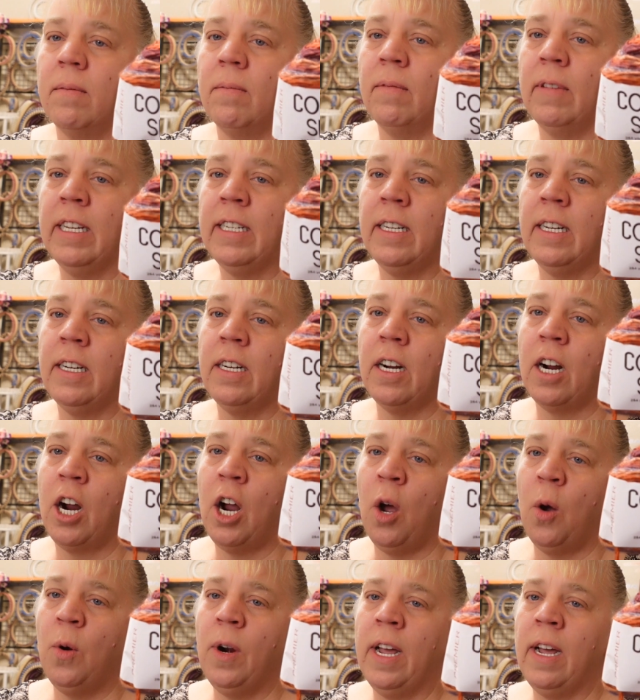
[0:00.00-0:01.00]
This is a
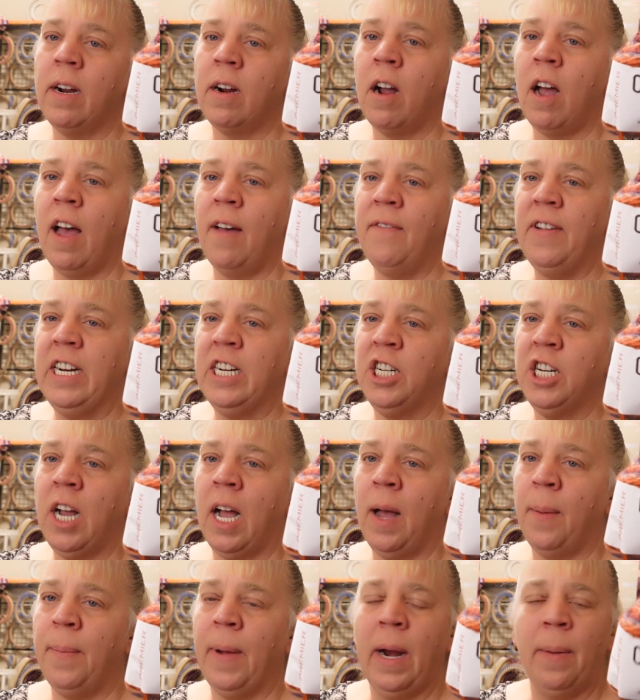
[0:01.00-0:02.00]
Kona Coffee
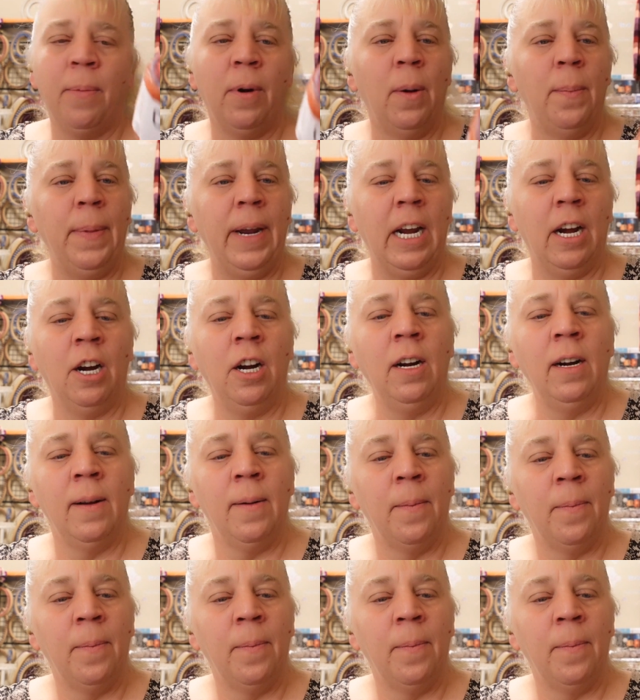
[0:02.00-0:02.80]
Shop by Premier.